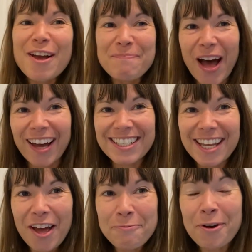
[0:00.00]
But
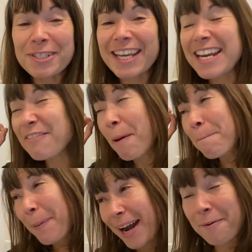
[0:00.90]
what's an
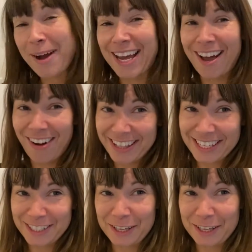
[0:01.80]
even better way, I think,